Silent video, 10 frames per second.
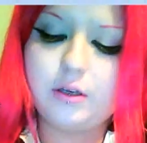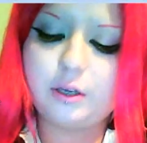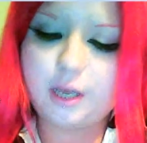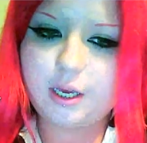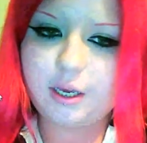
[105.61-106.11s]

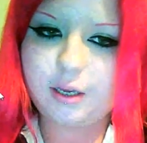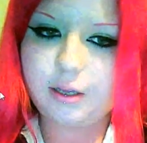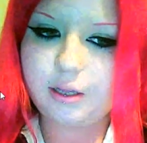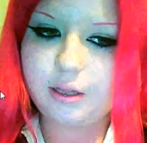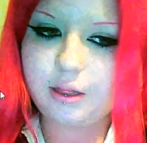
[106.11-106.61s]
Okay,
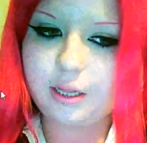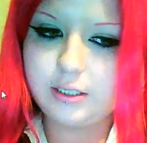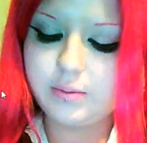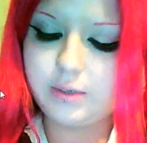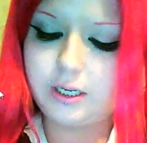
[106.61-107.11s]

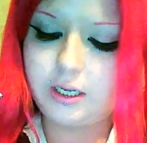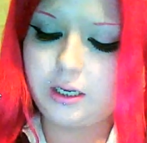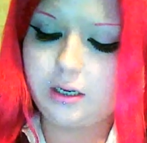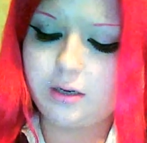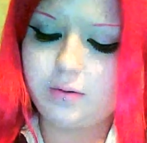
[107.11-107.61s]
this one
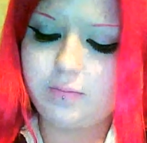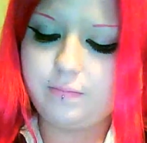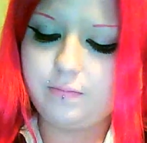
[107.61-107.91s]
here